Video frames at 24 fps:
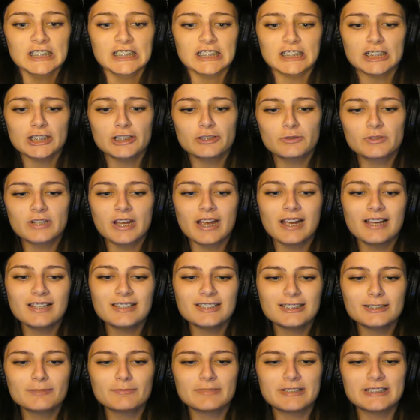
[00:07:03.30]
Are you
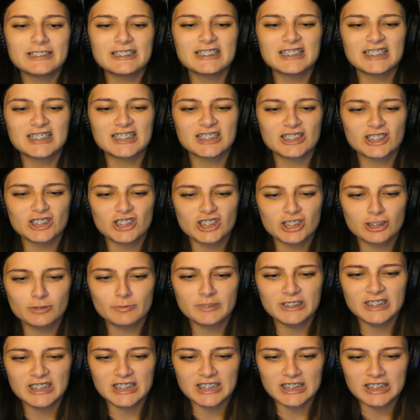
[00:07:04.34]
telling me another
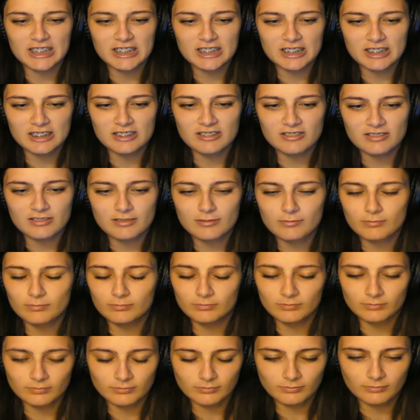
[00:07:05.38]
Shelby dies in the...
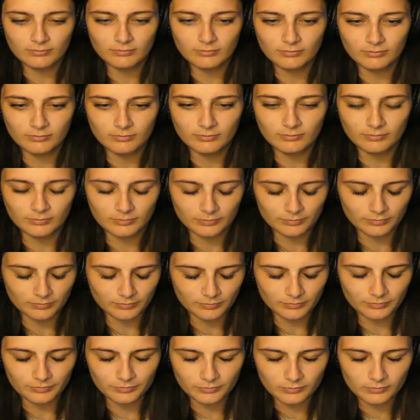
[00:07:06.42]

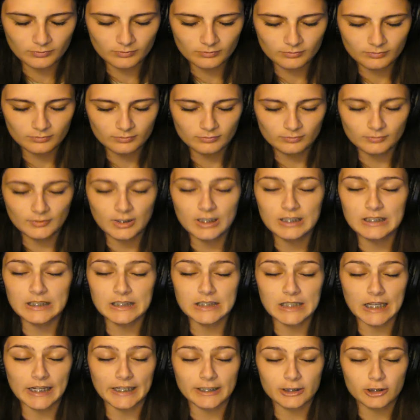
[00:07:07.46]
Mmm. This is the
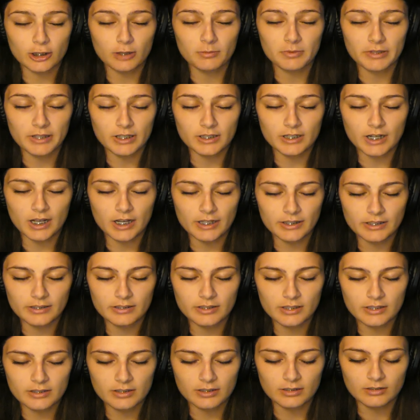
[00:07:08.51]
second Shelby that died this
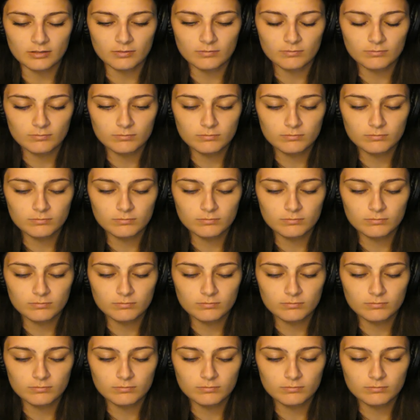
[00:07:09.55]
season.